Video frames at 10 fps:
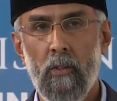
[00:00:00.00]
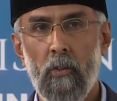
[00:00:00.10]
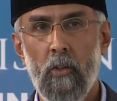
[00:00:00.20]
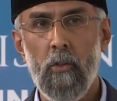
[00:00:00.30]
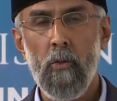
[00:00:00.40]

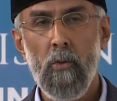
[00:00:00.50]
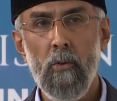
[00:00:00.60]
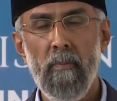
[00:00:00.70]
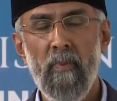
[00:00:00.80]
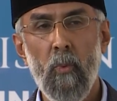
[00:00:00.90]
The
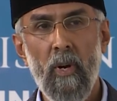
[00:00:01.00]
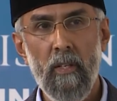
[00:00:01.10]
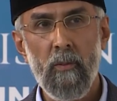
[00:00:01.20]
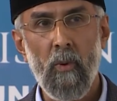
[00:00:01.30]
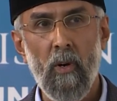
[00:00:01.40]
2
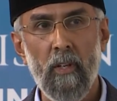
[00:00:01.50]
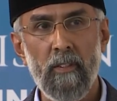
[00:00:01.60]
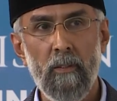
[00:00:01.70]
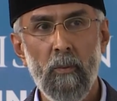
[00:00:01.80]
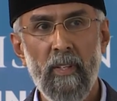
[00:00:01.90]
world
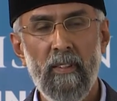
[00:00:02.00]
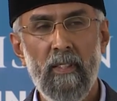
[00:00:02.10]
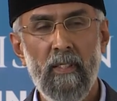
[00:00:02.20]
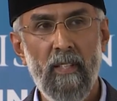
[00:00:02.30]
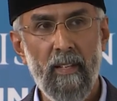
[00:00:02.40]
wars were
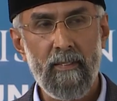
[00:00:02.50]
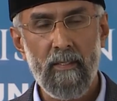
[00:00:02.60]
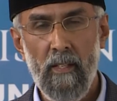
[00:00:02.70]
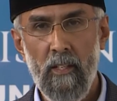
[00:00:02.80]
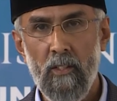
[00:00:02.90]

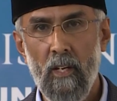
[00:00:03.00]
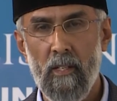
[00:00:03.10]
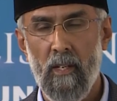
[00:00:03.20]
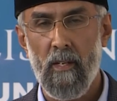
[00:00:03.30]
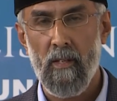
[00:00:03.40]
thus
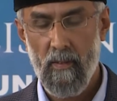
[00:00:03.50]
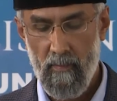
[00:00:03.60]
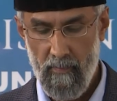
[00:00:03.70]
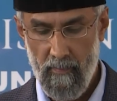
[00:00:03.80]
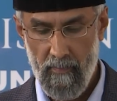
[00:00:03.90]
initiated,
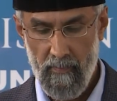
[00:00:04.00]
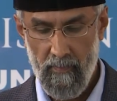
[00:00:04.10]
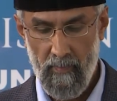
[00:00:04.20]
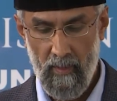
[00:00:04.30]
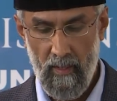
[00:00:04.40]

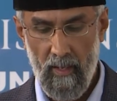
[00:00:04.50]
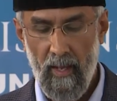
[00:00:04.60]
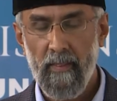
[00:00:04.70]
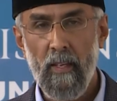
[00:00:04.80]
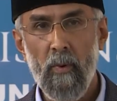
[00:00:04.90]

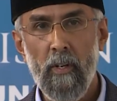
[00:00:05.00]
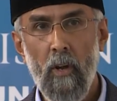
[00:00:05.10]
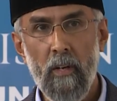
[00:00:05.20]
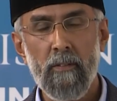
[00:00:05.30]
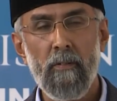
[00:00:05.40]
and they were
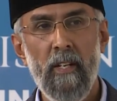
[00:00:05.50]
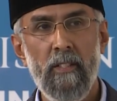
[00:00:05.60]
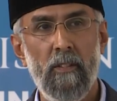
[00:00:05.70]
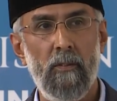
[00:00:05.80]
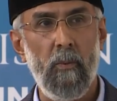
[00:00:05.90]
not
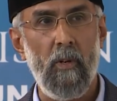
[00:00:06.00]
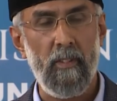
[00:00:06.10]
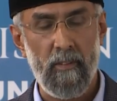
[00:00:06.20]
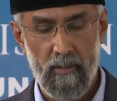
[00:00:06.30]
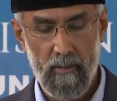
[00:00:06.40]
religious
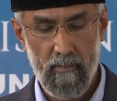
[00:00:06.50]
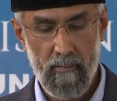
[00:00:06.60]
wars.